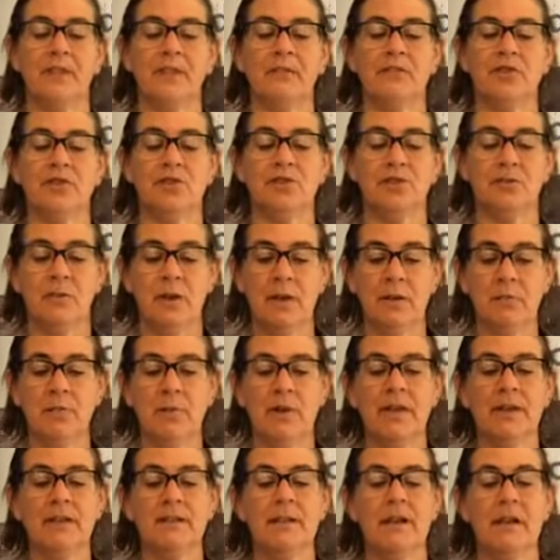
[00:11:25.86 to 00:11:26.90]
string
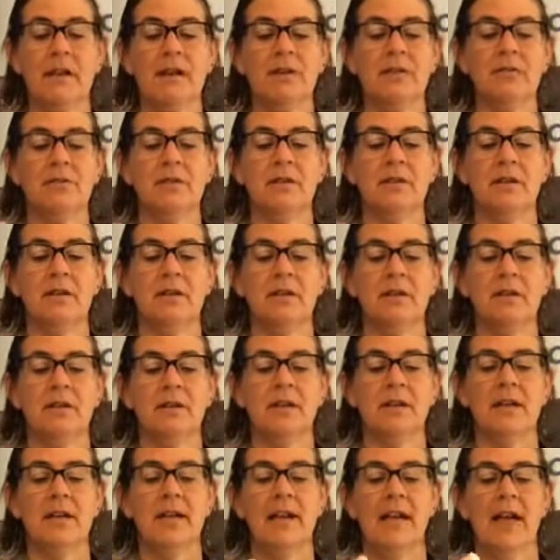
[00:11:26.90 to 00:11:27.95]
break down?
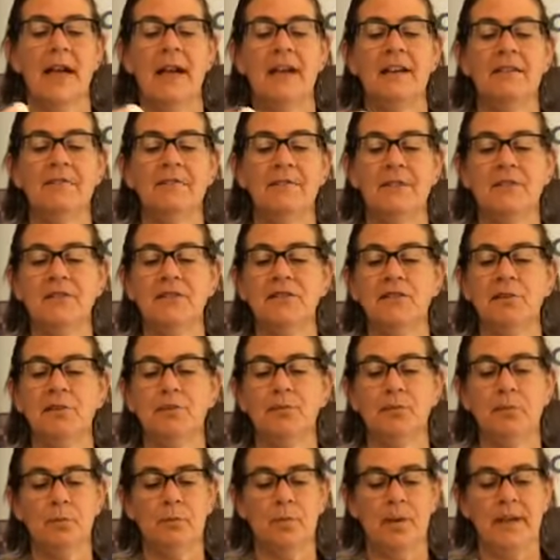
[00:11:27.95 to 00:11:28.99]
And if these
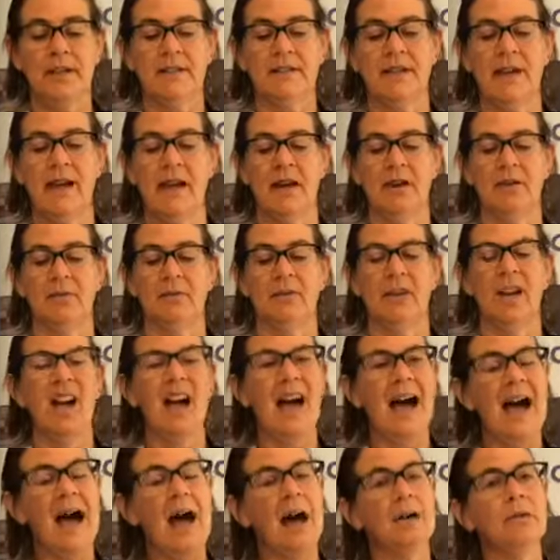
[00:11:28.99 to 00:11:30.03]
do break down,
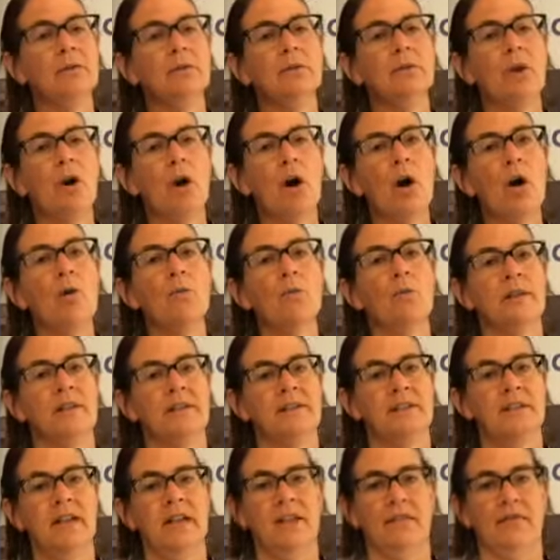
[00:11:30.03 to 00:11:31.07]
how long will
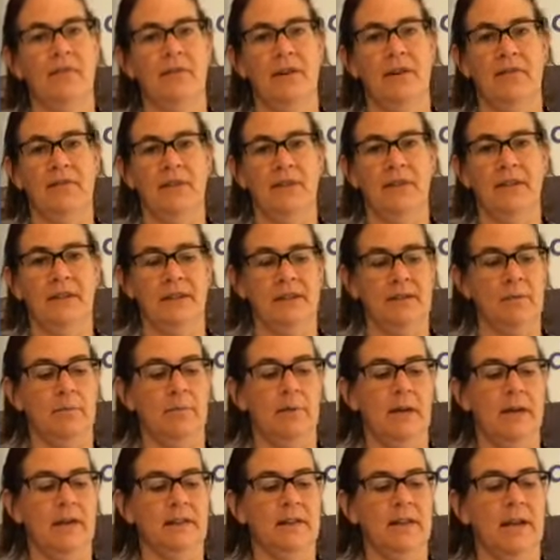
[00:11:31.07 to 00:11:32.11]
it take for everything to
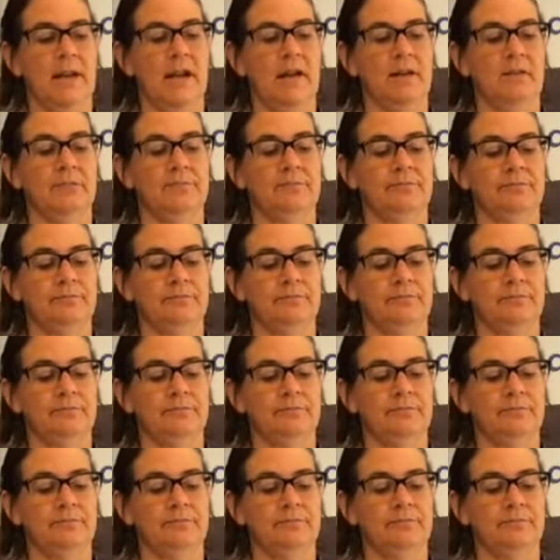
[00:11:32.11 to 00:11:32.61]
break down?